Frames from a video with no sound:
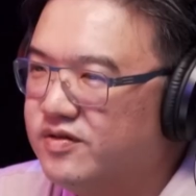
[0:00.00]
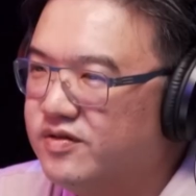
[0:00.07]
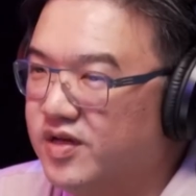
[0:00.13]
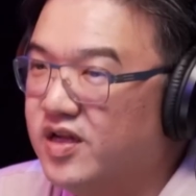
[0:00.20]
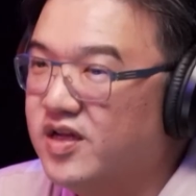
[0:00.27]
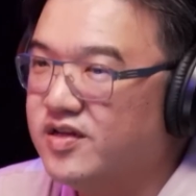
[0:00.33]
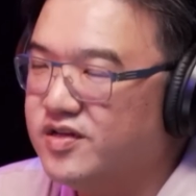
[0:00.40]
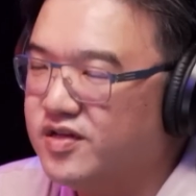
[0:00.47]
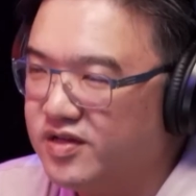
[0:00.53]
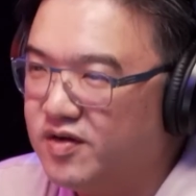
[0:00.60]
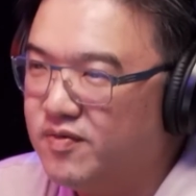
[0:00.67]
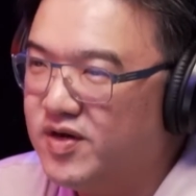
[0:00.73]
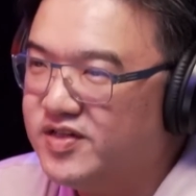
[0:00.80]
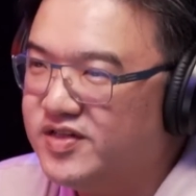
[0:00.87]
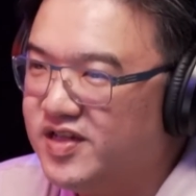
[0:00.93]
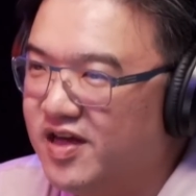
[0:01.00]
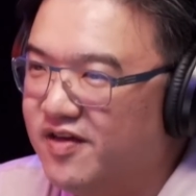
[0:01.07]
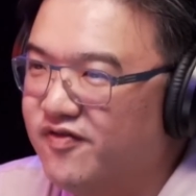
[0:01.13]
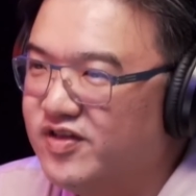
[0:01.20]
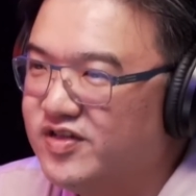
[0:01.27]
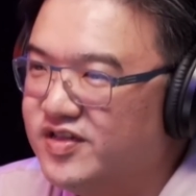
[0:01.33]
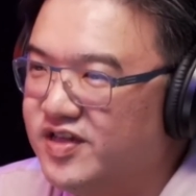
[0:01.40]
Yeah, like what I said, I
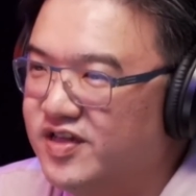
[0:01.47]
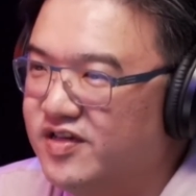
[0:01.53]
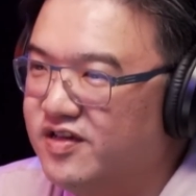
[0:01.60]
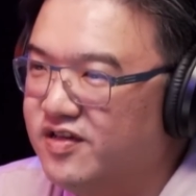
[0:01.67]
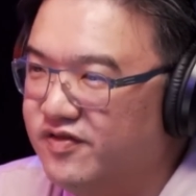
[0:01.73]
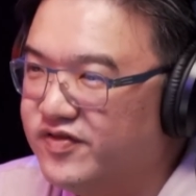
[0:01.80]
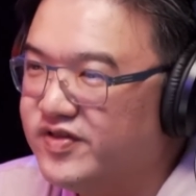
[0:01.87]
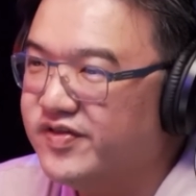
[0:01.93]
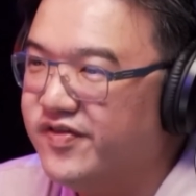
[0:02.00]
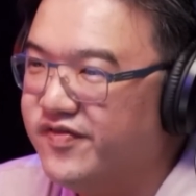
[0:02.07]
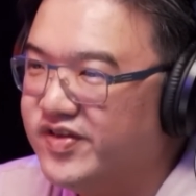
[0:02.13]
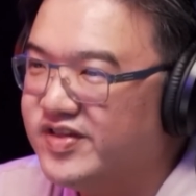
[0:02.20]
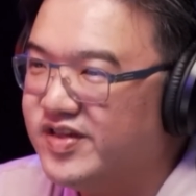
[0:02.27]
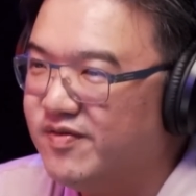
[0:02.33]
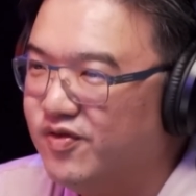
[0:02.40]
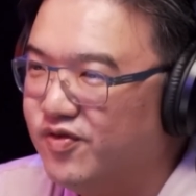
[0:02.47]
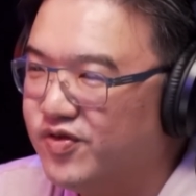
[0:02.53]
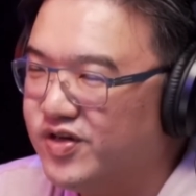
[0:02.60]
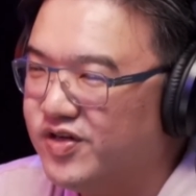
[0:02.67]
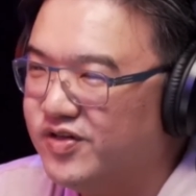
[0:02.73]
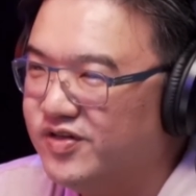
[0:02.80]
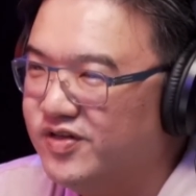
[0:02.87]
even see even some
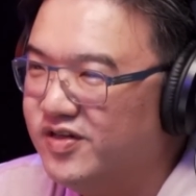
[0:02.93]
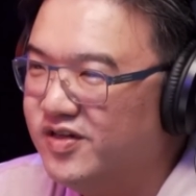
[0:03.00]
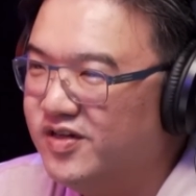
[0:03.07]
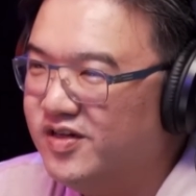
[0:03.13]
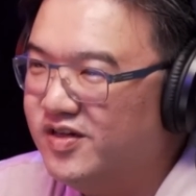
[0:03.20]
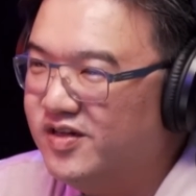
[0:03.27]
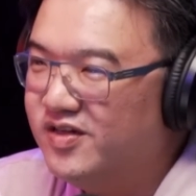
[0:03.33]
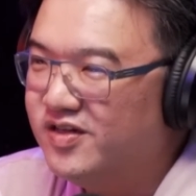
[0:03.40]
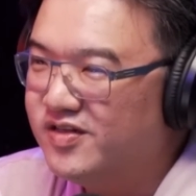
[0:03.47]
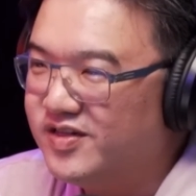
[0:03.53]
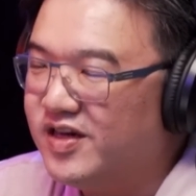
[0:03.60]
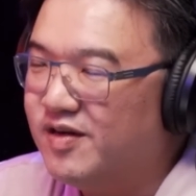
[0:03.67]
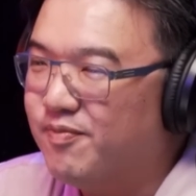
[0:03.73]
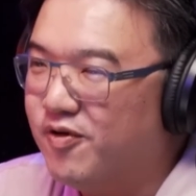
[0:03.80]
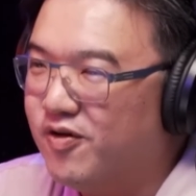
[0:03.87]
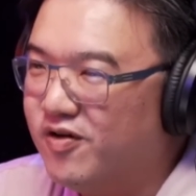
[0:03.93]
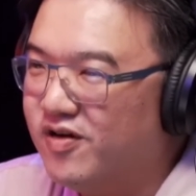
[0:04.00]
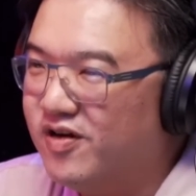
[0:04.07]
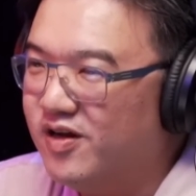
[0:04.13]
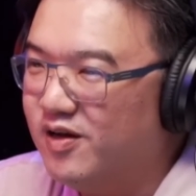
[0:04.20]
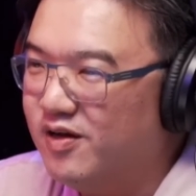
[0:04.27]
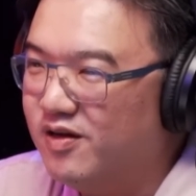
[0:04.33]
local Singapore
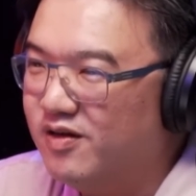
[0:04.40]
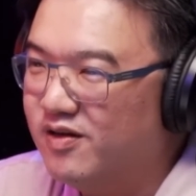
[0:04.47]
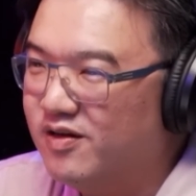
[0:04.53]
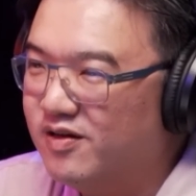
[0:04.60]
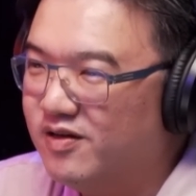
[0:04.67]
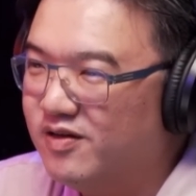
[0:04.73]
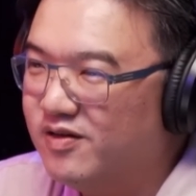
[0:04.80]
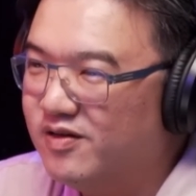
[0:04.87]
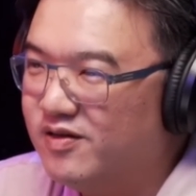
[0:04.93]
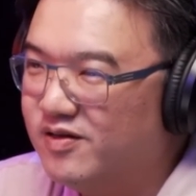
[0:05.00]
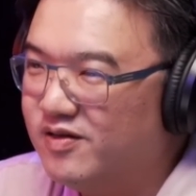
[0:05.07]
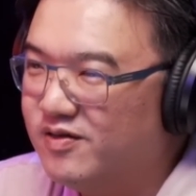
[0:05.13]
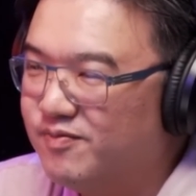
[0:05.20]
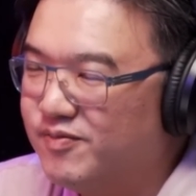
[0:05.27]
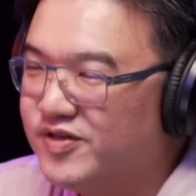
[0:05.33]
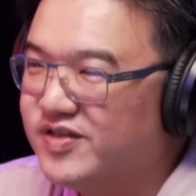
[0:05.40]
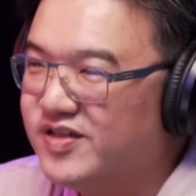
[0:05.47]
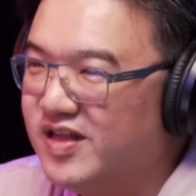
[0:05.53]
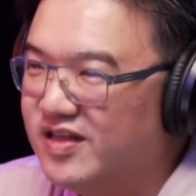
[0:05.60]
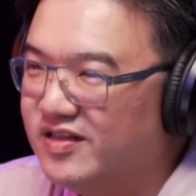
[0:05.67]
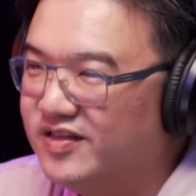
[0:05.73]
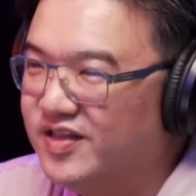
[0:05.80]

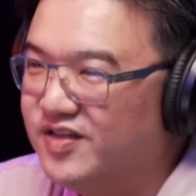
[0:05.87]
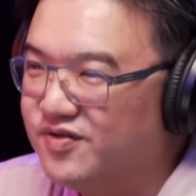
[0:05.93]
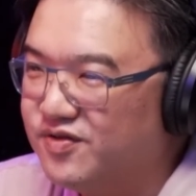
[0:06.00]
personalities